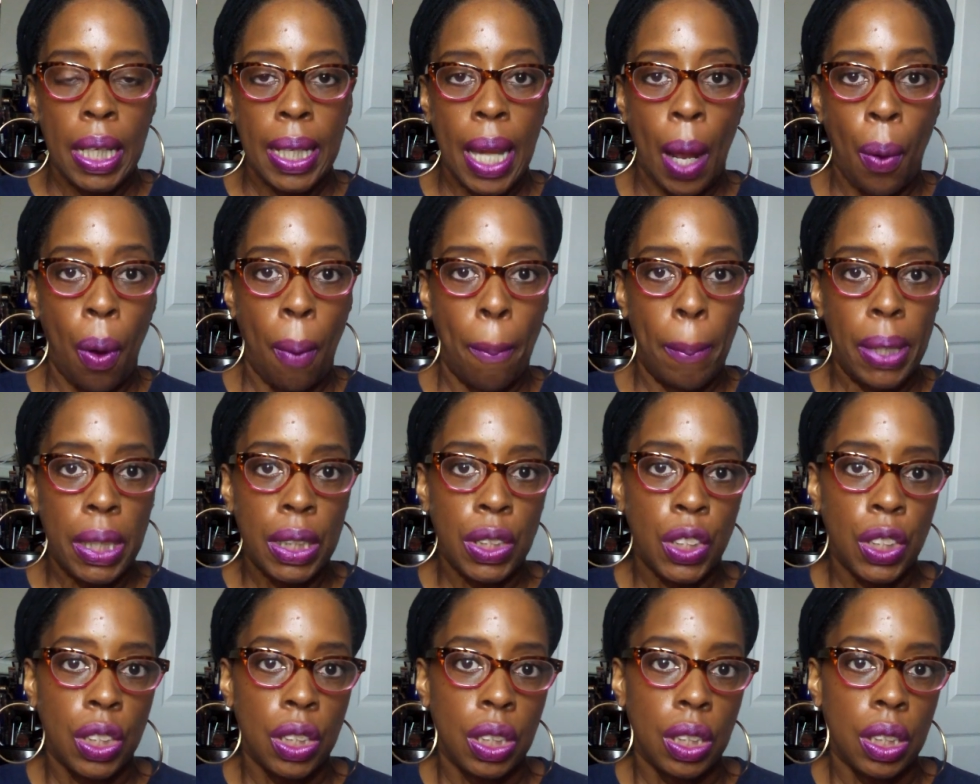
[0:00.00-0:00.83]
Now I
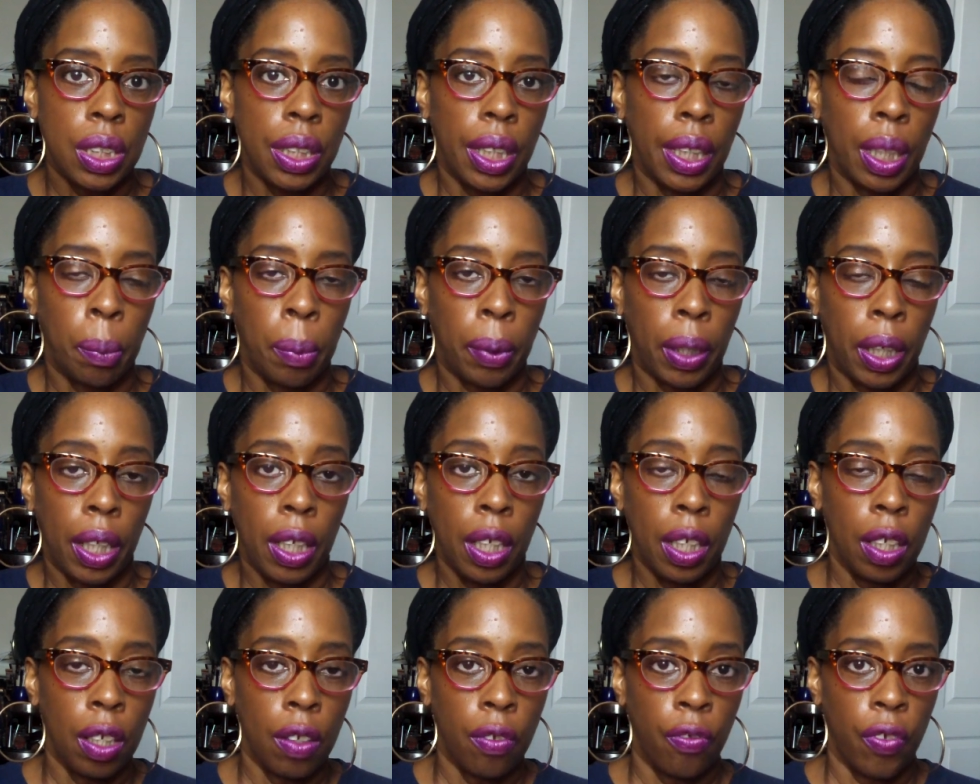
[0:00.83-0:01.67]
mentioned in the
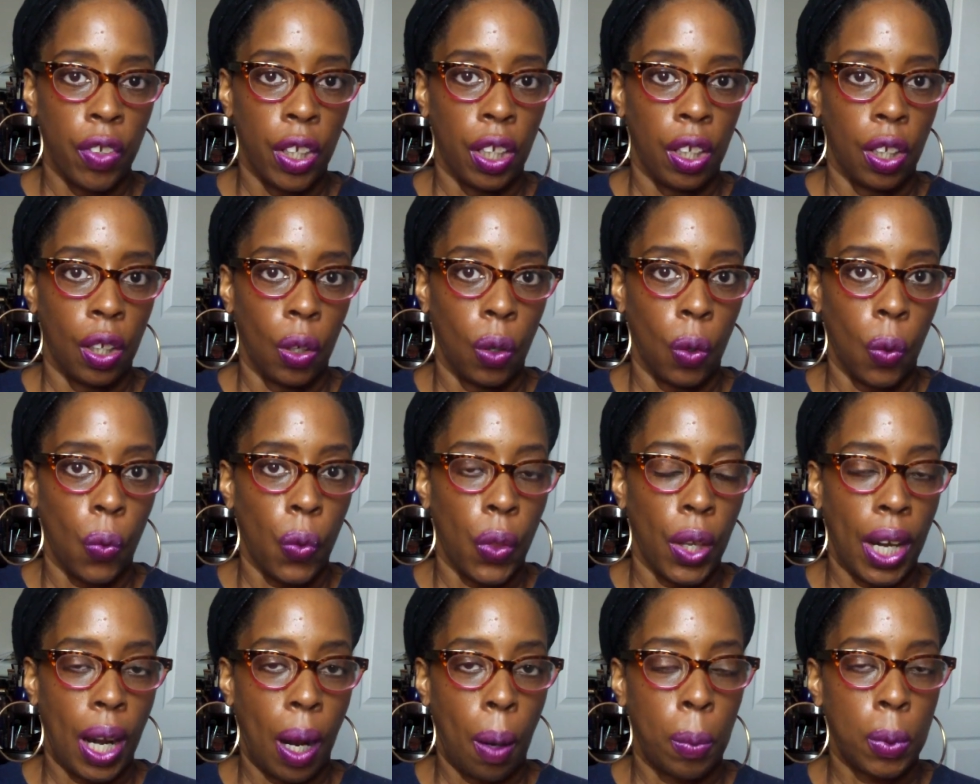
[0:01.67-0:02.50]
beginning of the video
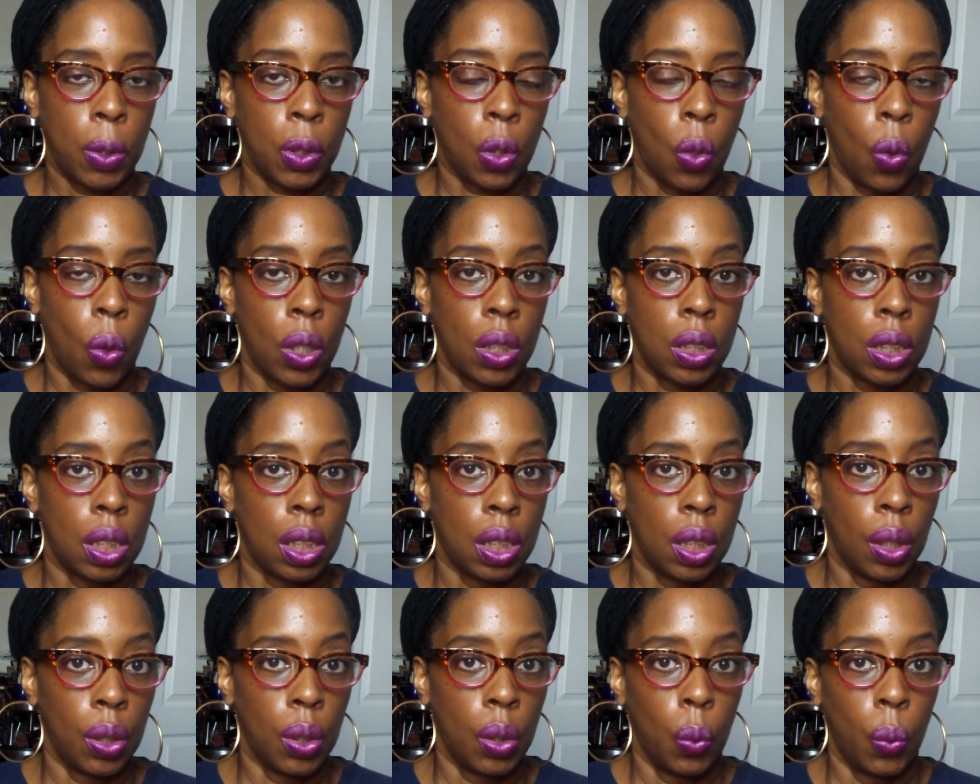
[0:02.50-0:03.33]
that I was going to
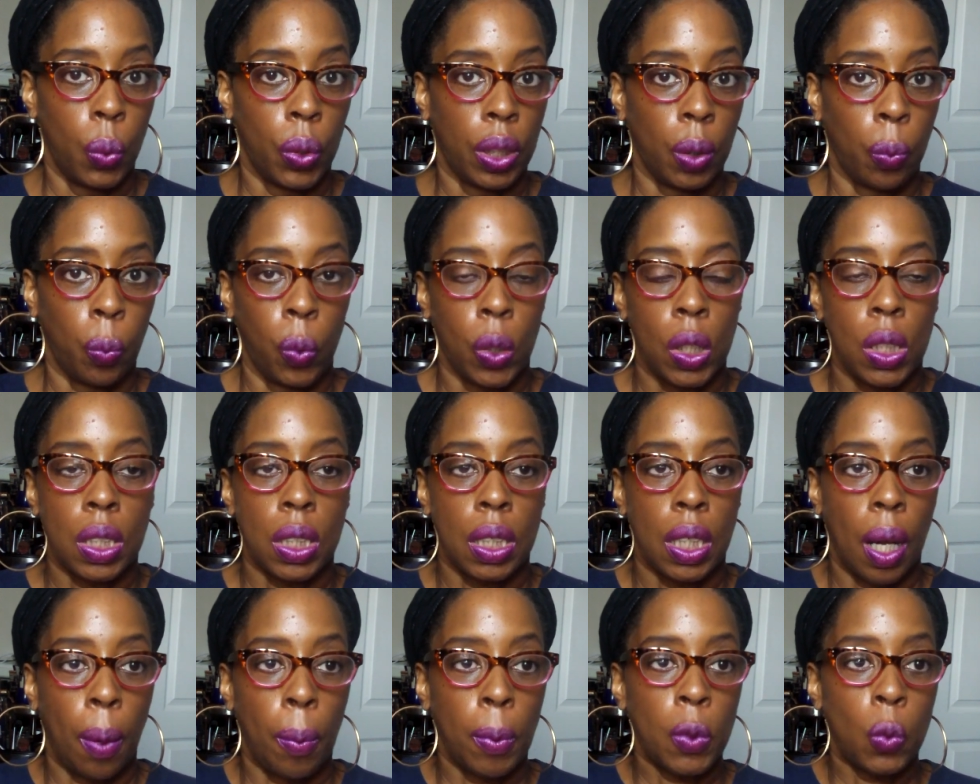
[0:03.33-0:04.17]
tell you what it was
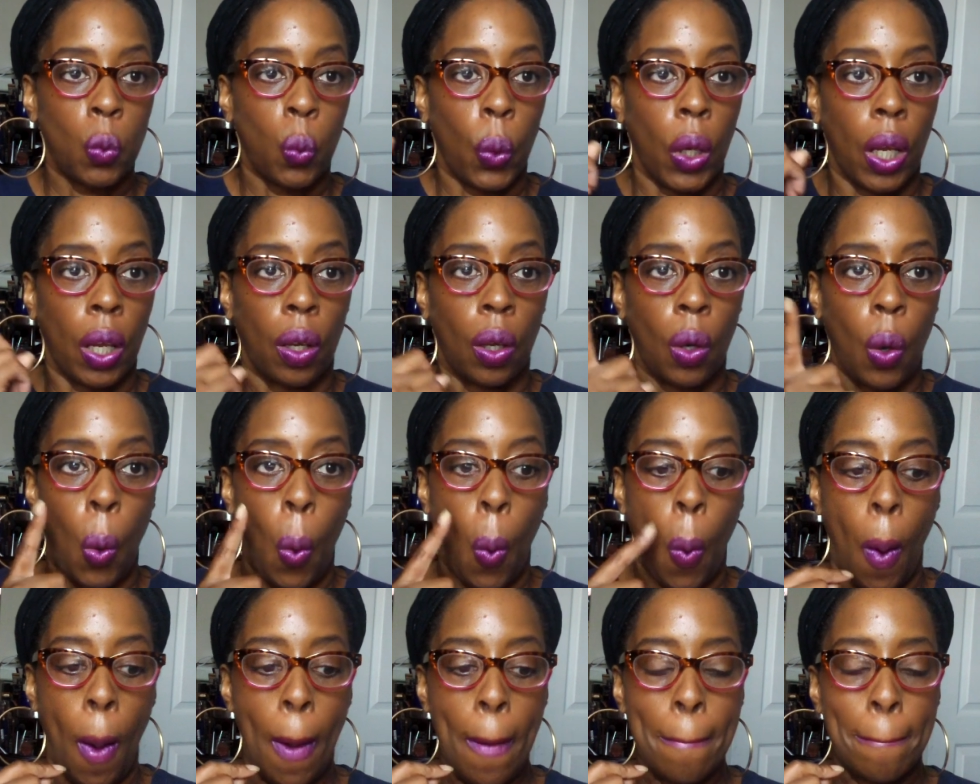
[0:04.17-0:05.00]
that I was wearing
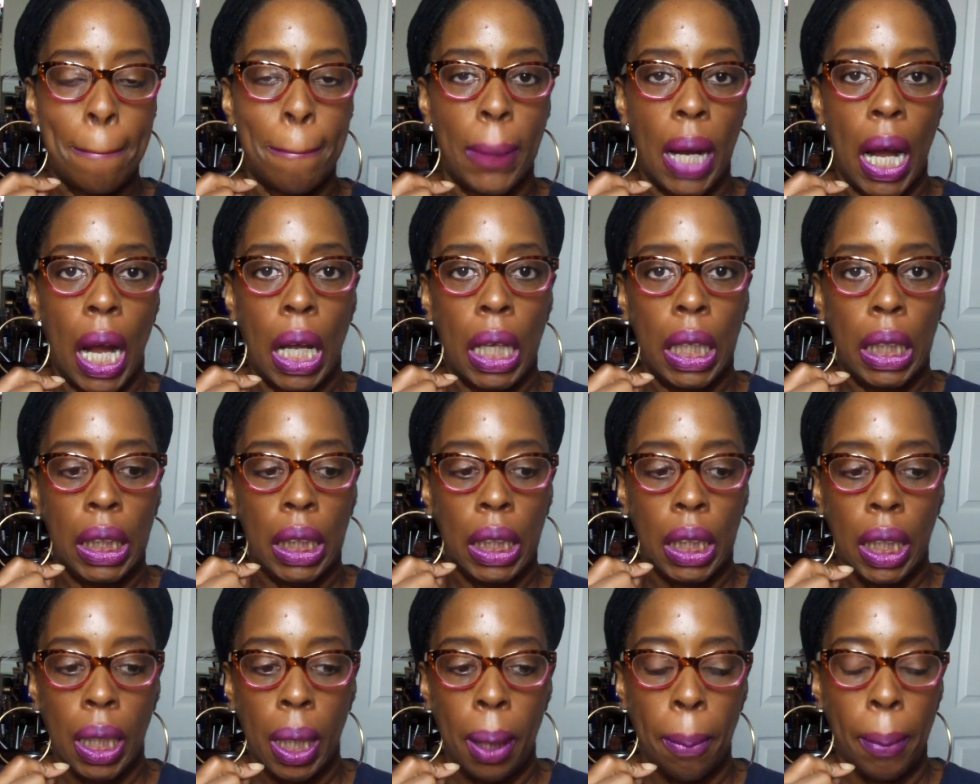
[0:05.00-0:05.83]
on my
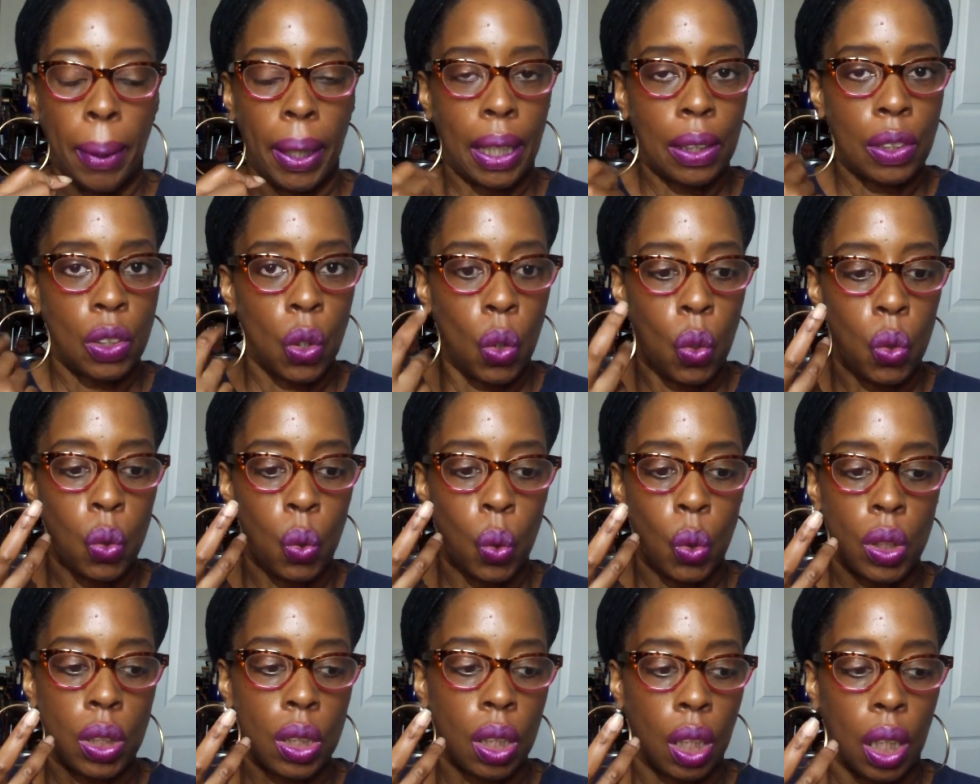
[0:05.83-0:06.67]
lip, and I told
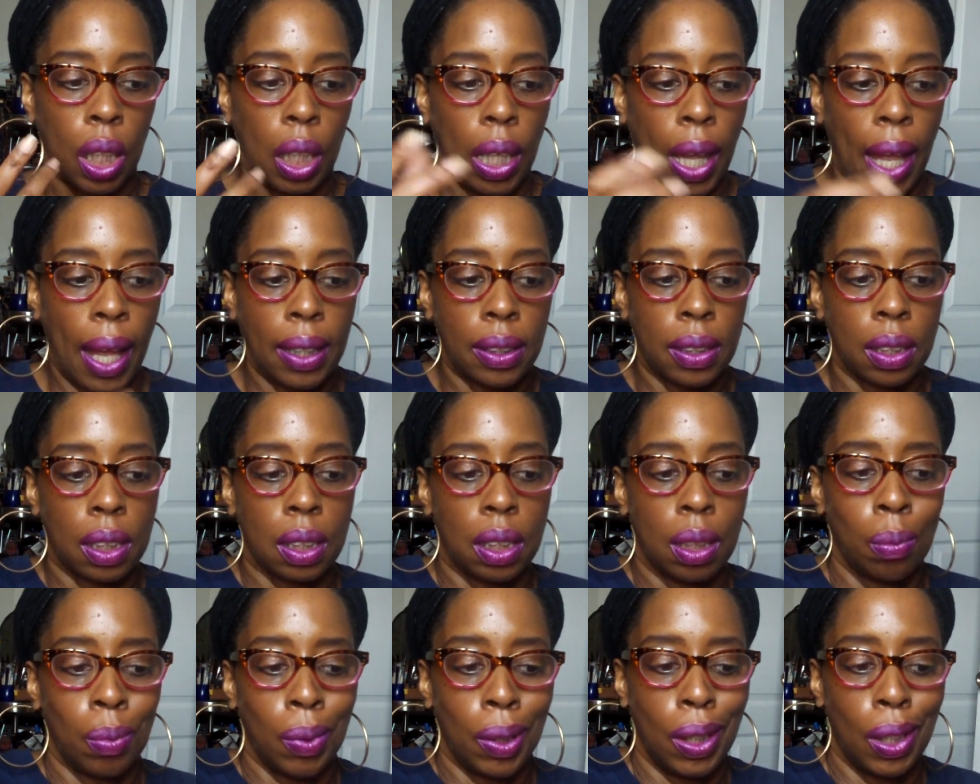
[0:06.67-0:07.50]
you it's a classic,
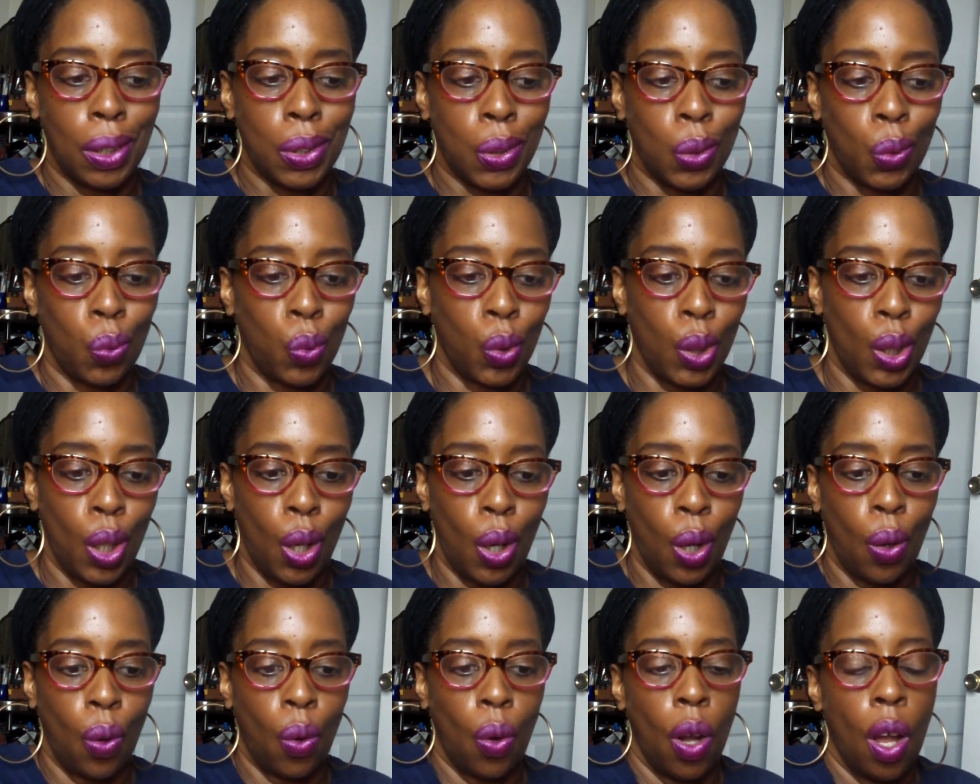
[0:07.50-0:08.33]
something that you
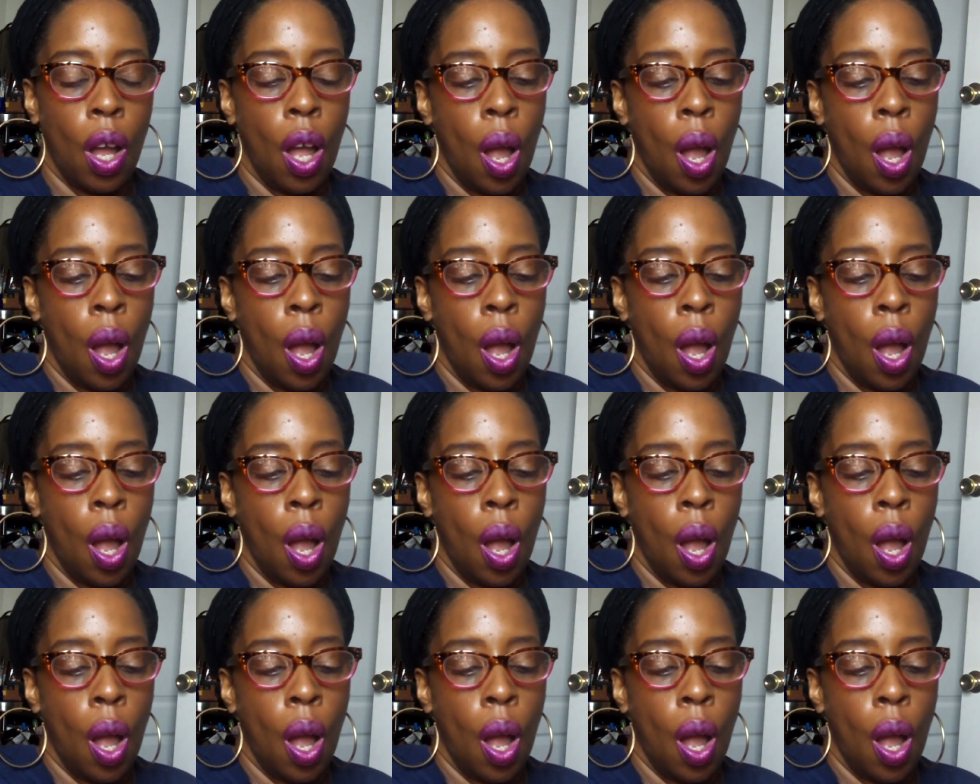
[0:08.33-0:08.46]
know.